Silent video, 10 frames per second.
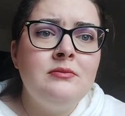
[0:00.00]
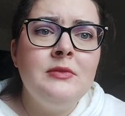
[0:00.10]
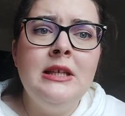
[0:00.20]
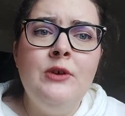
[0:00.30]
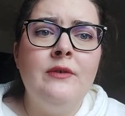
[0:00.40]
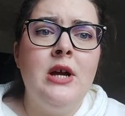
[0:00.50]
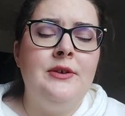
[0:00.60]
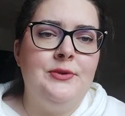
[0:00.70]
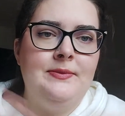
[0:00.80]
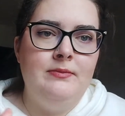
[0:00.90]
If you have gone
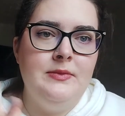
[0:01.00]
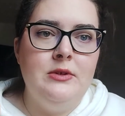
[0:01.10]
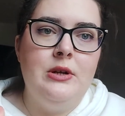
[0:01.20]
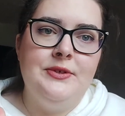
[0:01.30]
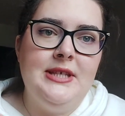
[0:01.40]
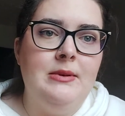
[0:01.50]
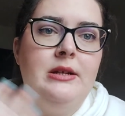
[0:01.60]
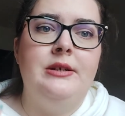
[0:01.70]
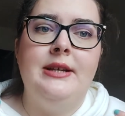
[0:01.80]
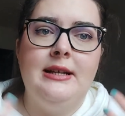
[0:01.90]
through
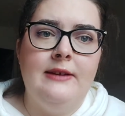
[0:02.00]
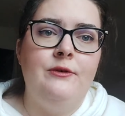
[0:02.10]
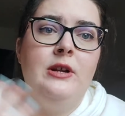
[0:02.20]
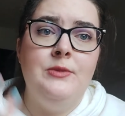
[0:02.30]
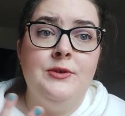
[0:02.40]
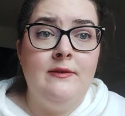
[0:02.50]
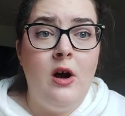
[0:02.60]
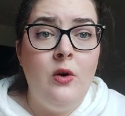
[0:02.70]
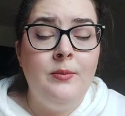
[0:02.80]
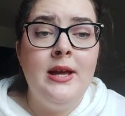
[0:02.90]
similar neglectful, abusive
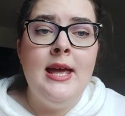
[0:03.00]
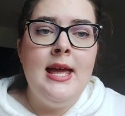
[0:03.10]
home,